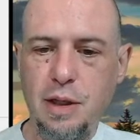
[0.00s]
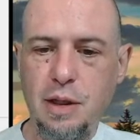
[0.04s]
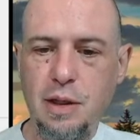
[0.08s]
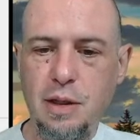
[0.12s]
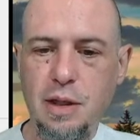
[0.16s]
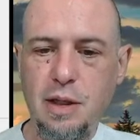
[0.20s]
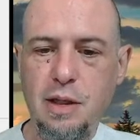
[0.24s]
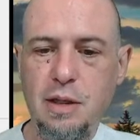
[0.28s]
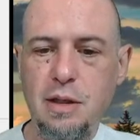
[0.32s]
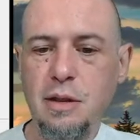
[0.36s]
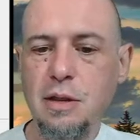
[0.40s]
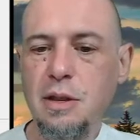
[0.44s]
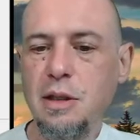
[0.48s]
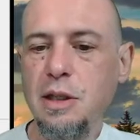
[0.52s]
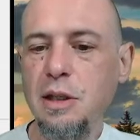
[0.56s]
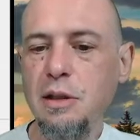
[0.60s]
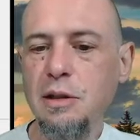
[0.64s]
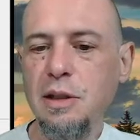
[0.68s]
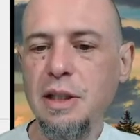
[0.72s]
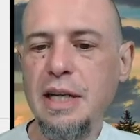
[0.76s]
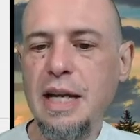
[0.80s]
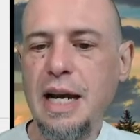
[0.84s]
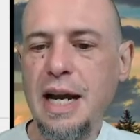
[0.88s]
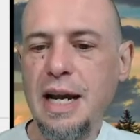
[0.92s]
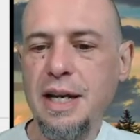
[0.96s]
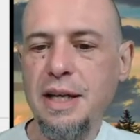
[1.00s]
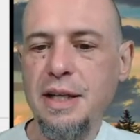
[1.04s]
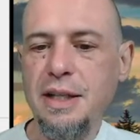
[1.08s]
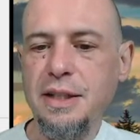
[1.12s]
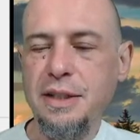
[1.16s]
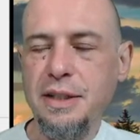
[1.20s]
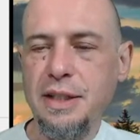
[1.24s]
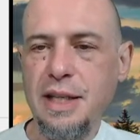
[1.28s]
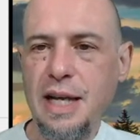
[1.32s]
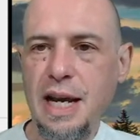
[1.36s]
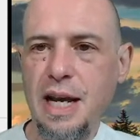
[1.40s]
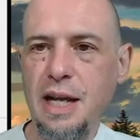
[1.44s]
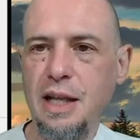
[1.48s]
This is clearly not going to
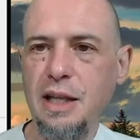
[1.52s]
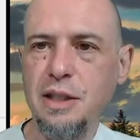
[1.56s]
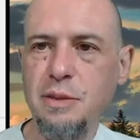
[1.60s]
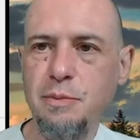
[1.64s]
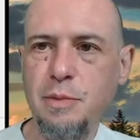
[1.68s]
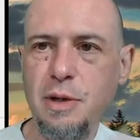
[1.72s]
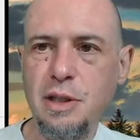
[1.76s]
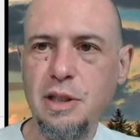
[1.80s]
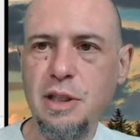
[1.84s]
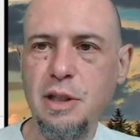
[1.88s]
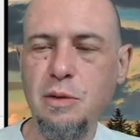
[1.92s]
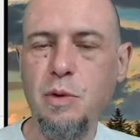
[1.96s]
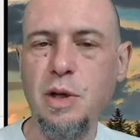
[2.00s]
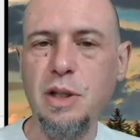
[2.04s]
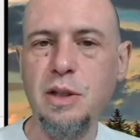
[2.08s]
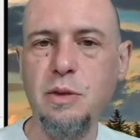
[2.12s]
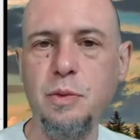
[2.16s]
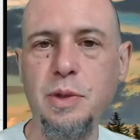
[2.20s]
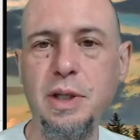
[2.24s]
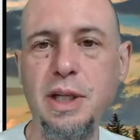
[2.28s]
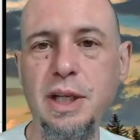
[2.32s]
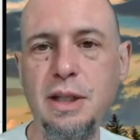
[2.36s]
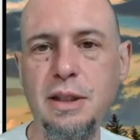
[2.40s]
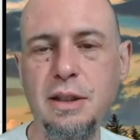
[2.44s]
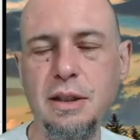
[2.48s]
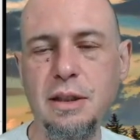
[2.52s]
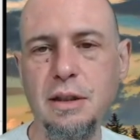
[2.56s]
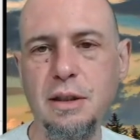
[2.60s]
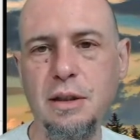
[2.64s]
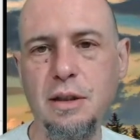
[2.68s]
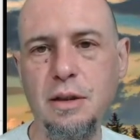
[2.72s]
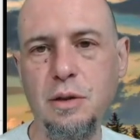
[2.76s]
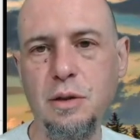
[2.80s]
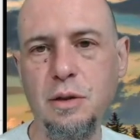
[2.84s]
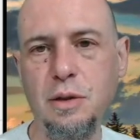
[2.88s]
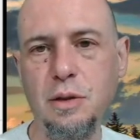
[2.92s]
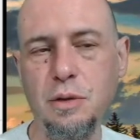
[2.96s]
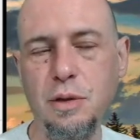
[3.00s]
scale, especially once we need to
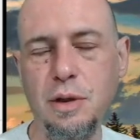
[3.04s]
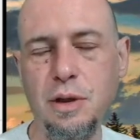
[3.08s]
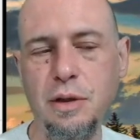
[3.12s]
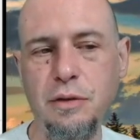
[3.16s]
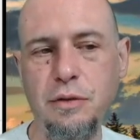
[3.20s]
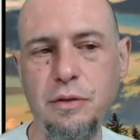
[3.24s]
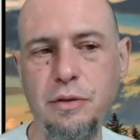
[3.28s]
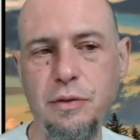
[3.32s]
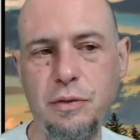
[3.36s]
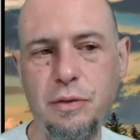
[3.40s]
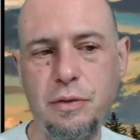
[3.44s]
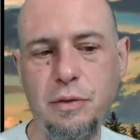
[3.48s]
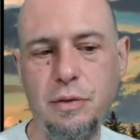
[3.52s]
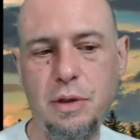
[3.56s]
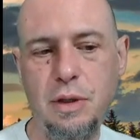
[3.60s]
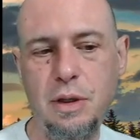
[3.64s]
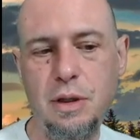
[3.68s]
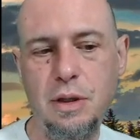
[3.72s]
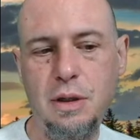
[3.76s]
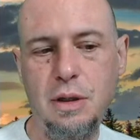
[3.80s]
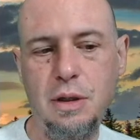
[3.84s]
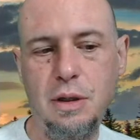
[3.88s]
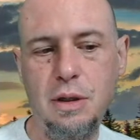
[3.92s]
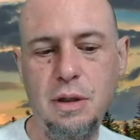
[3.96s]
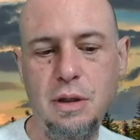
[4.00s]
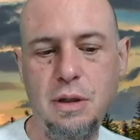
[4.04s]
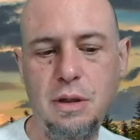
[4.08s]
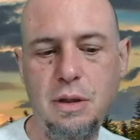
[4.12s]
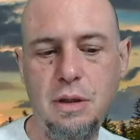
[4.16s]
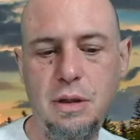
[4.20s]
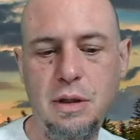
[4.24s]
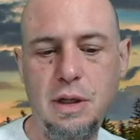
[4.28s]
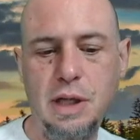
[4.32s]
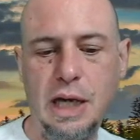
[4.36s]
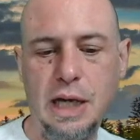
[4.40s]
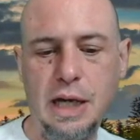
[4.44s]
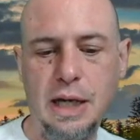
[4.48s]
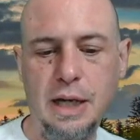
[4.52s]
sort of
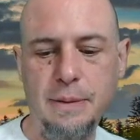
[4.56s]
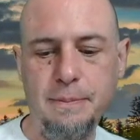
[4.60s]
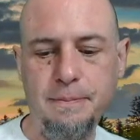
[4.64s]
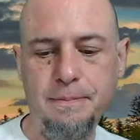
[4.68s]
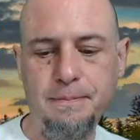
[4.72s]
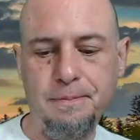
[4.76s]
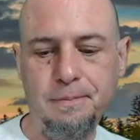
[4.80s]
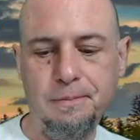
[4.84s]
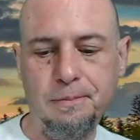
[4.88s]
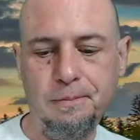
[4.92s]
um,